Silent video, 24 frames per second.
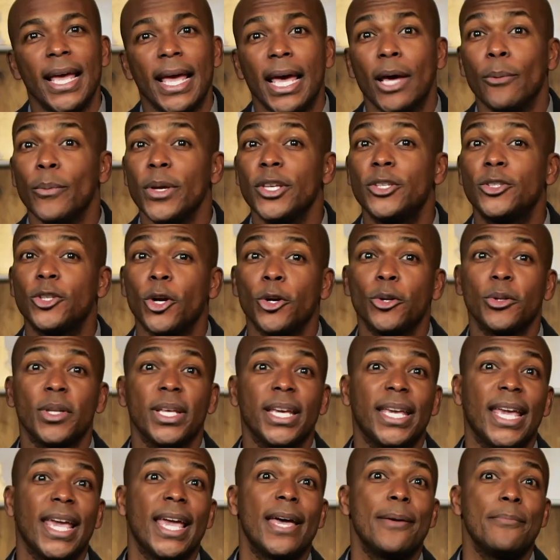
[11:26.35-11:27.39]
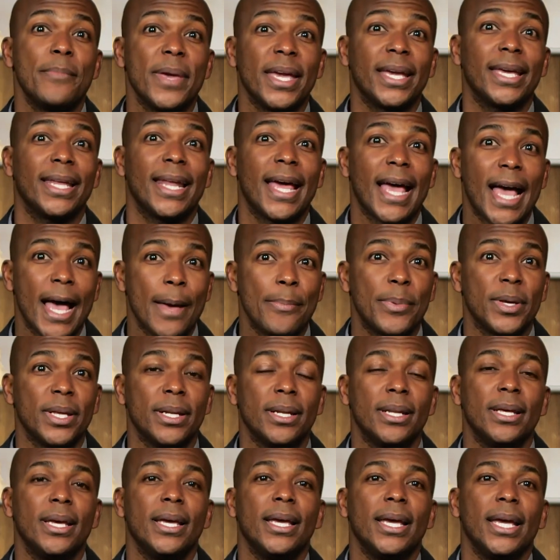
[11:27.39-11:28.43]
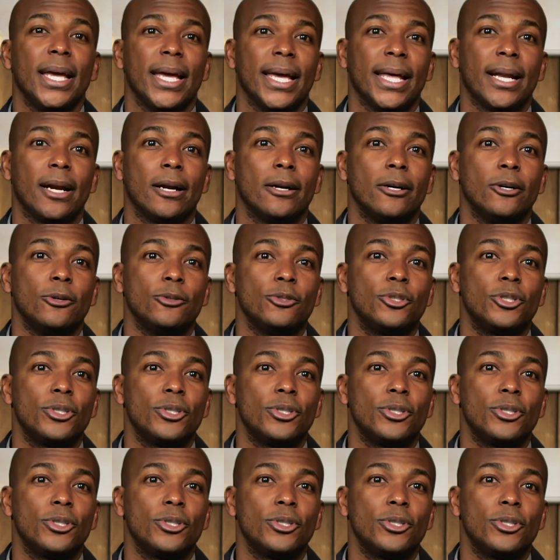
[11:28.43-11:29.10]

and we certainly can't make it happen in our own